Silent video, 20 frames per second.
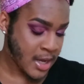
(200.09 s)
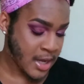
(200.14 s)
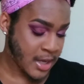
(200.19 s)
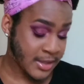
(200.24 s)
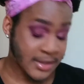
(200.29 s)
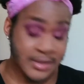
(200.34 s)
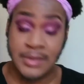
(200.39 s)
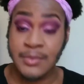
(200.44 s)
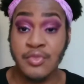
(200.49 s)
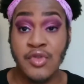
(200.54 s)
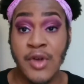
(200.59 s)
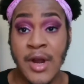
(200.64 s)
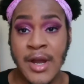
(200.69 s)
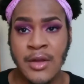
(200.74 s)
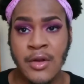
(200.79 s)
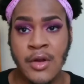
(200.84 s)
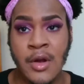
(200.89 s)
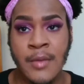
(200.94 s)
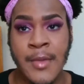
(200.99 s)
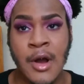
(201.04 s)
It is
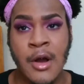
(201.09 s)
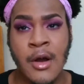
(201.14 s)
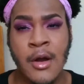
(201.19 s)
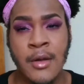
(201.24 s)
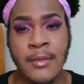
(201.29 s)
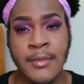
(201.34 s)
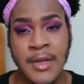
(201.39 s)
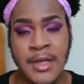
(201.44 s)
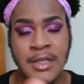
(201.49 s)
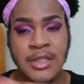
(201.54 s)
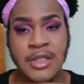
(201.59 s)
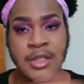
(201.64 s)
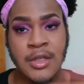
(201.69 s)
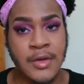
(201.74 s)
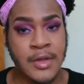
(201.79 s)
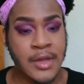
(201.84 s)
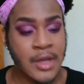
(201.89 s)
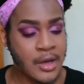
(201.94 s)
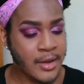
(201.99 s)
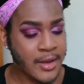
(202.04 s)
brighter on my arm than it's
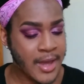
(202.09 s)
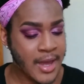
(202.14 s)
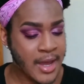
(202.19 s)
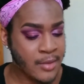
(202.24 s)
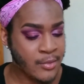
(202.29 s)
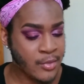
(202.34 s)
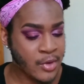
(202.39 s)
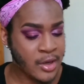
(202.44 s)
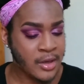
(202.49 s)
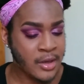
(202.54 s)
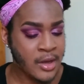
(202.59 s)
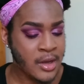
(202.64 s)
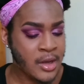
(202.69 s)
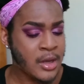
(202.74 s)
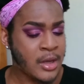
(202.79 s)
showing on camera.